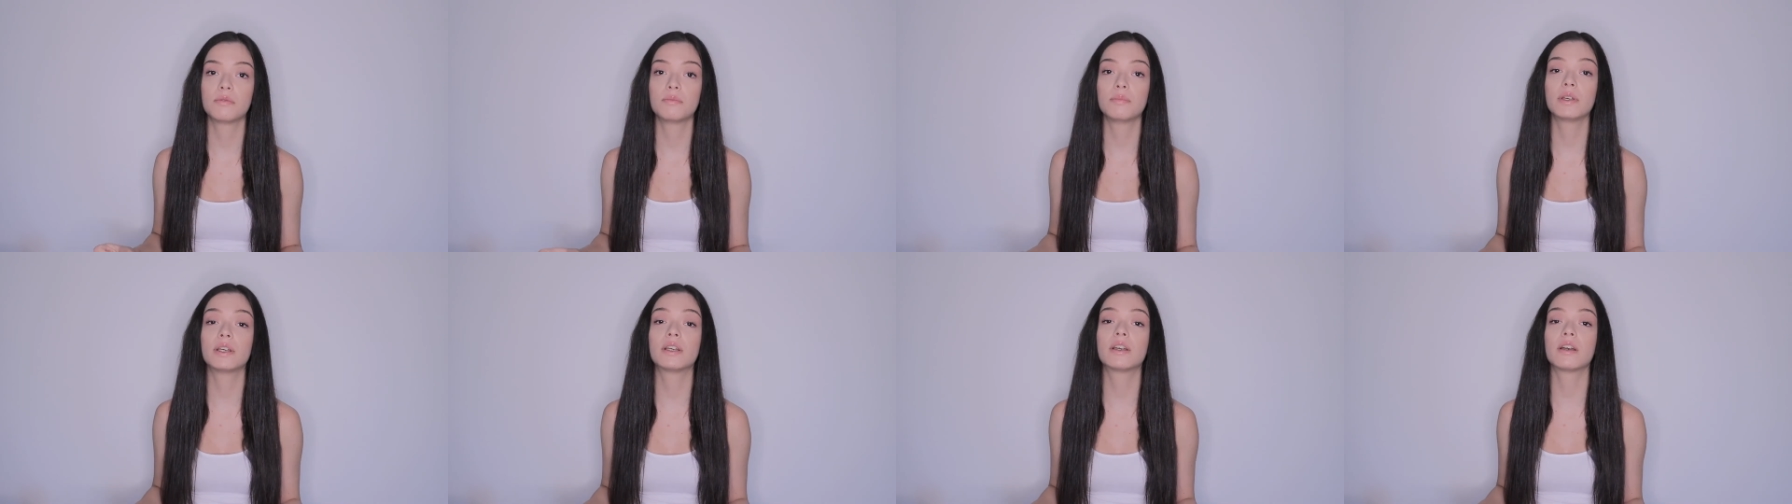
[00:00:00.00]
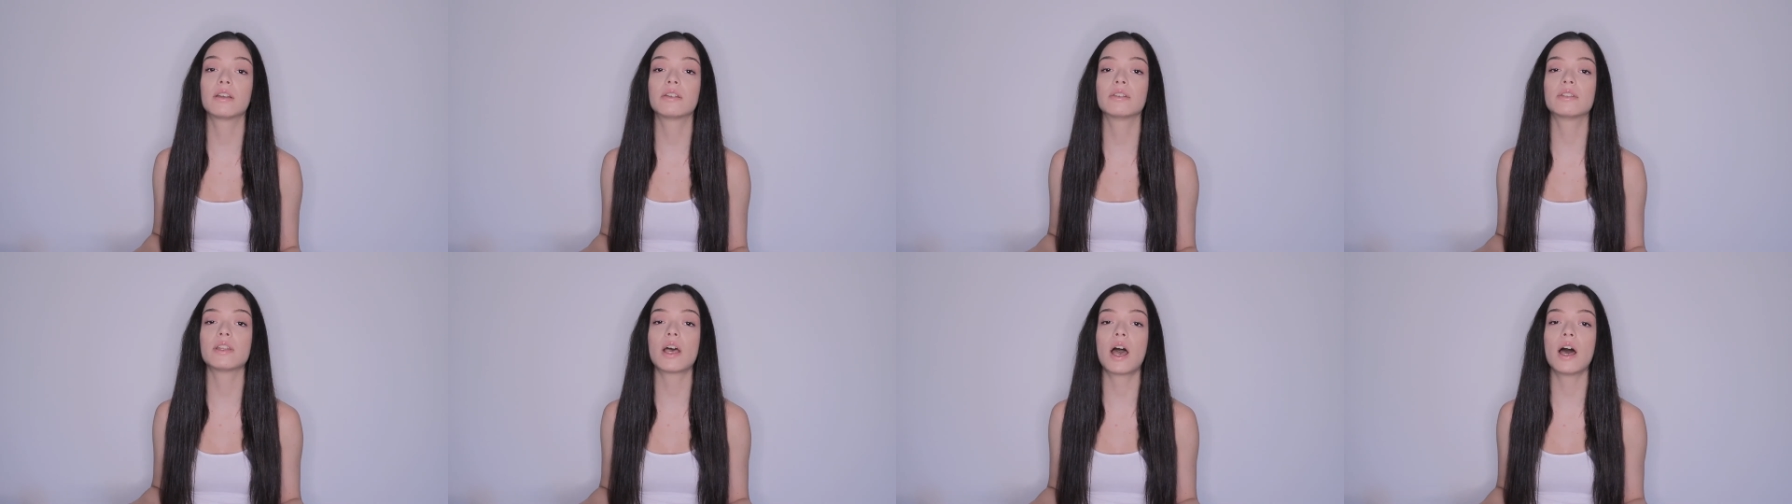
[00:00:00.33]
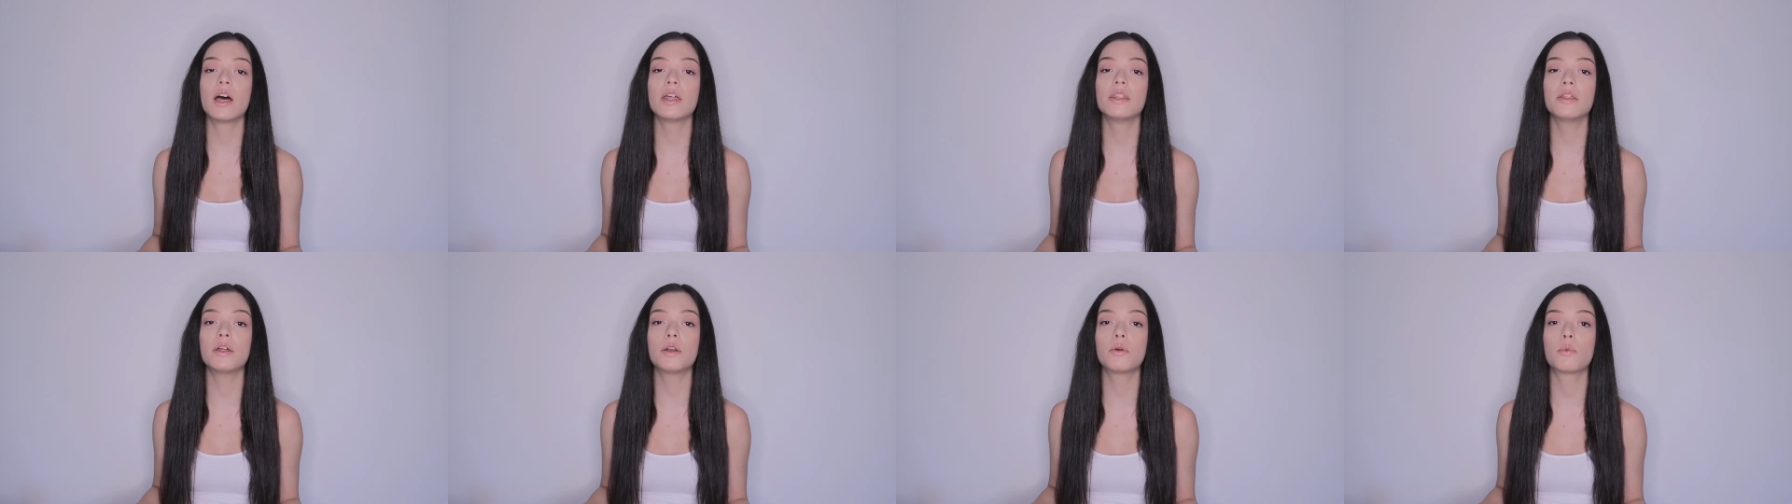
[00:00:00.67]
because
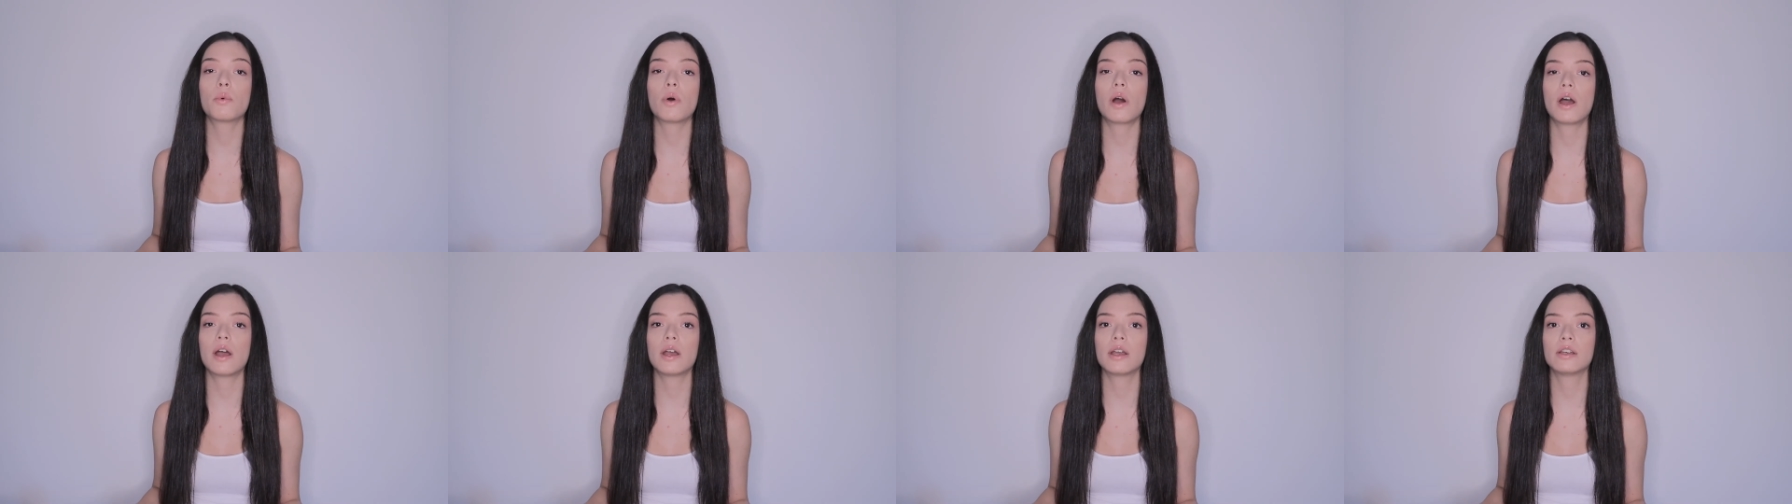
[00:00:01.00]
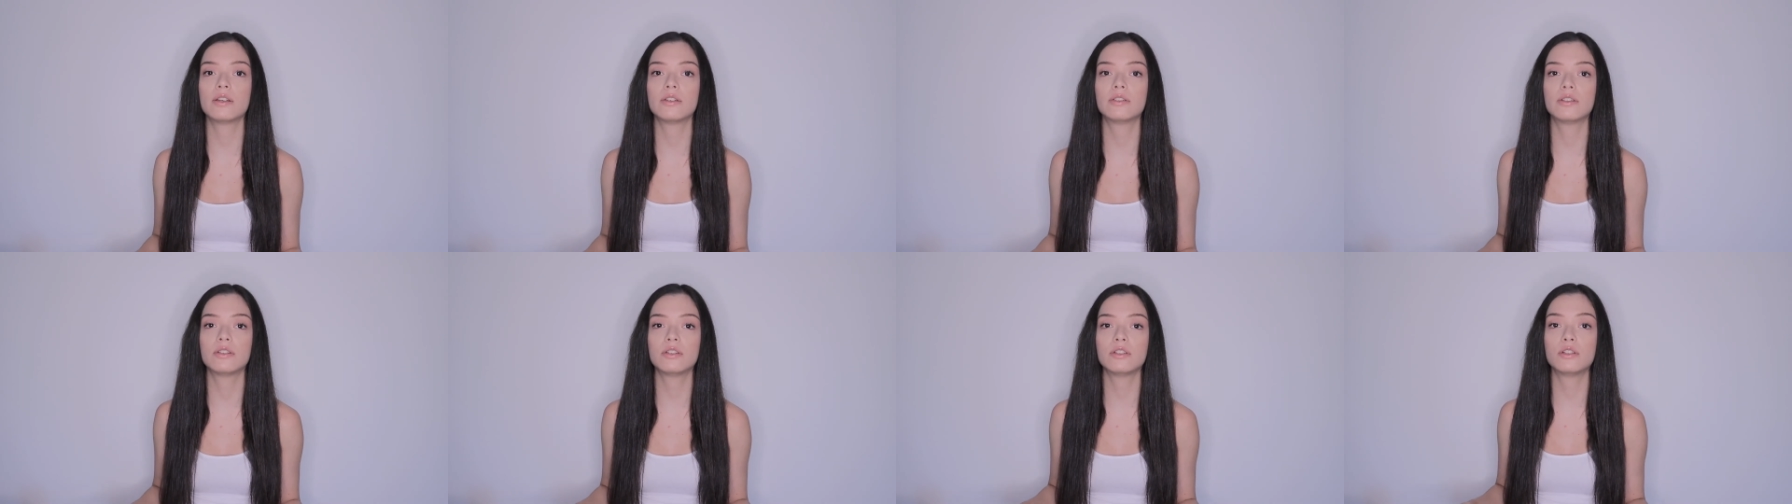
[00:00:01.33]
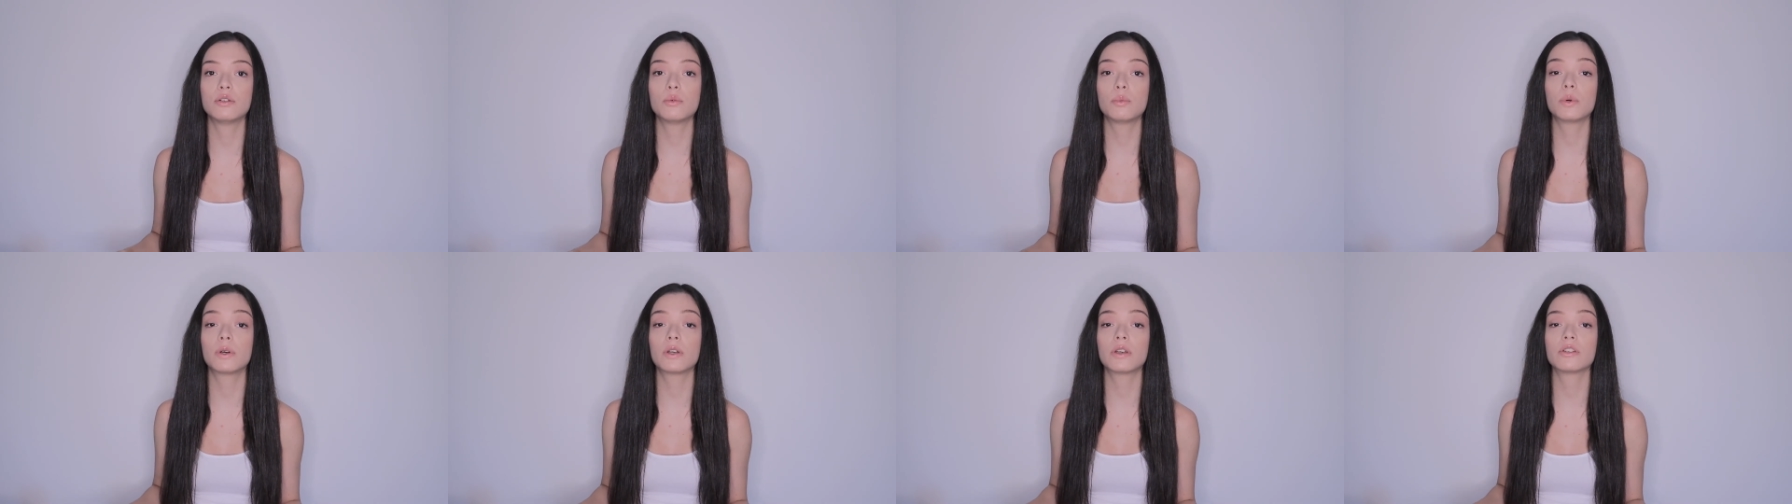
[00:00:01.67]
otherwise
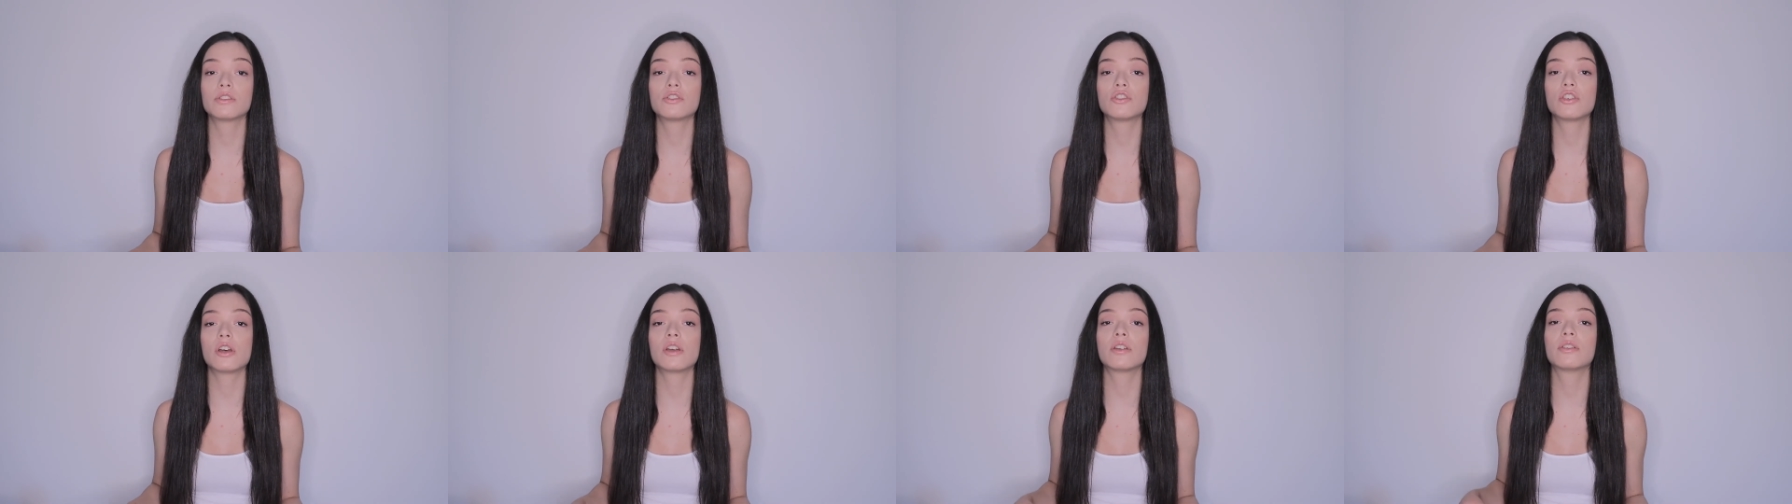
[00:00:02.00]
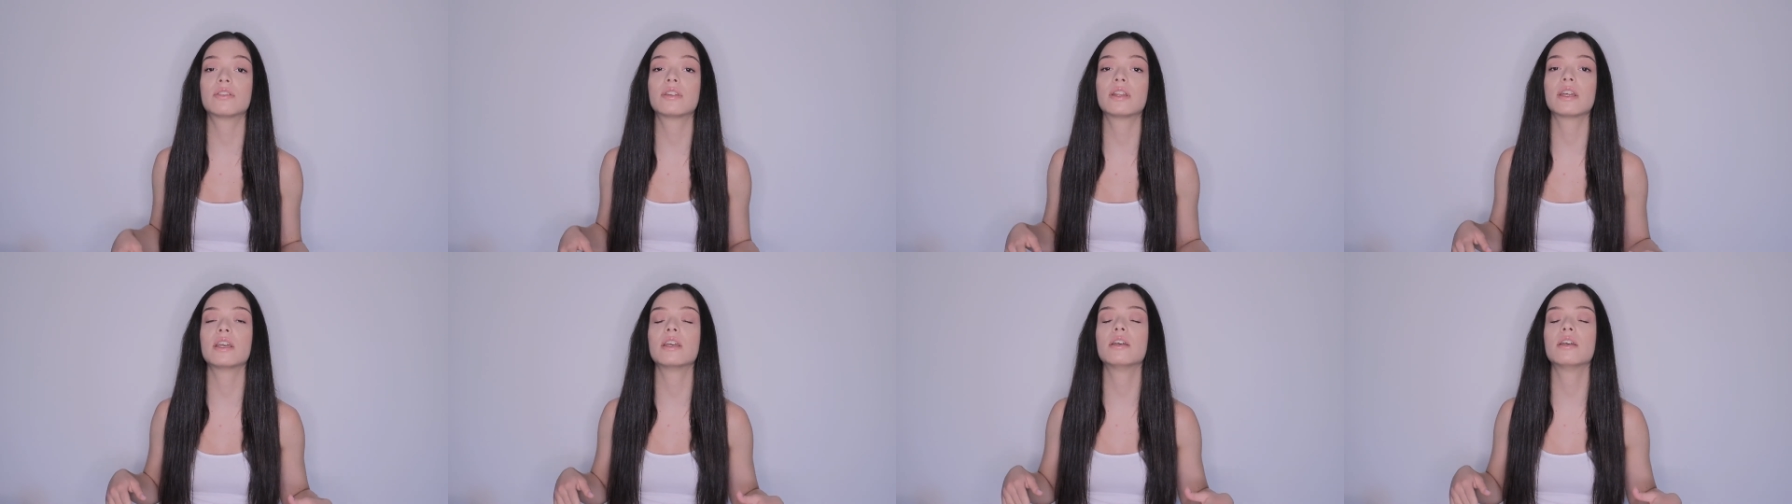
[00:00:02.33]
you would just